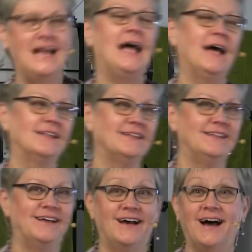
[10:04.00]
Alan.
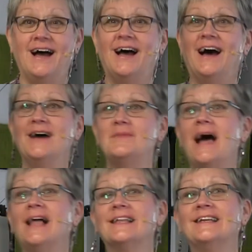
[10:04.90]
I'm
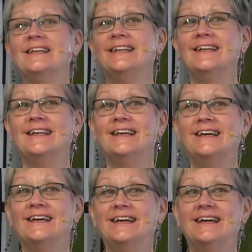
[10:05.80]
Alan.
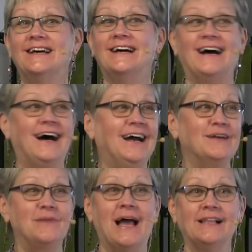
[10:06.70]

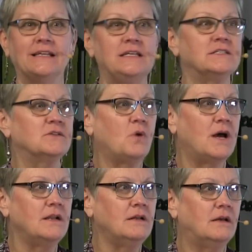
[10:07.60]
I'm Alan. He's the
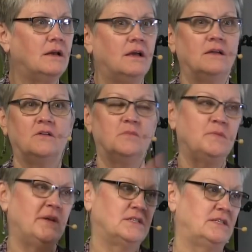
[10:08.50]
one.
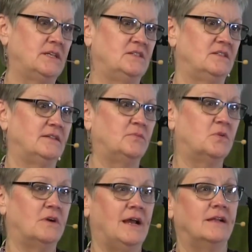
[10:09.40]
Nobody pays attention to
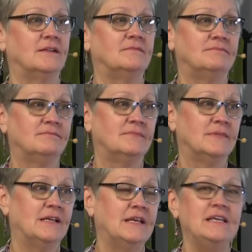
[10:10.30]
poor Alan.
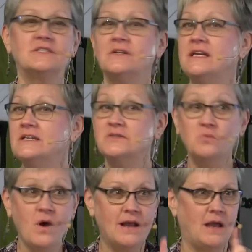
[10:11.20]
He's the
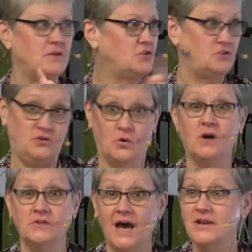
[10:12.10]
one. And do you
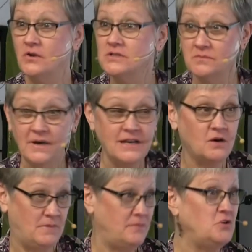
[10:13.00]
all not know somebody?
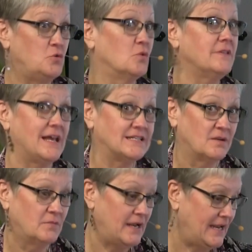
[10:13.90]
Or maybe you were that
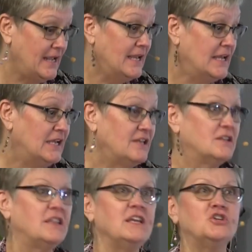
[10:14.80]
somebody.
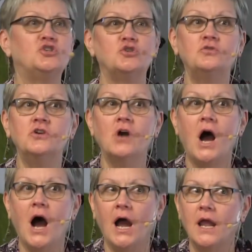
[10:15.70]
Think junior
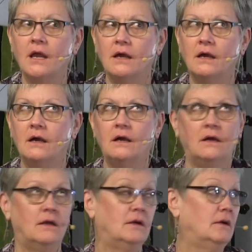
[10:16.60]
high.
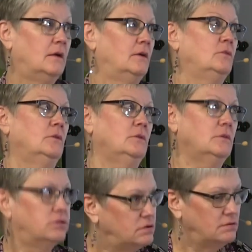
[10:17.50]

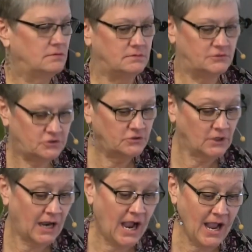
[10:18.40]
Whew,
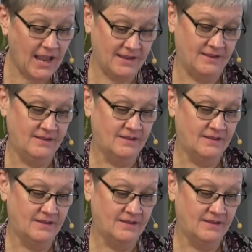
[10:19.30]
junior high.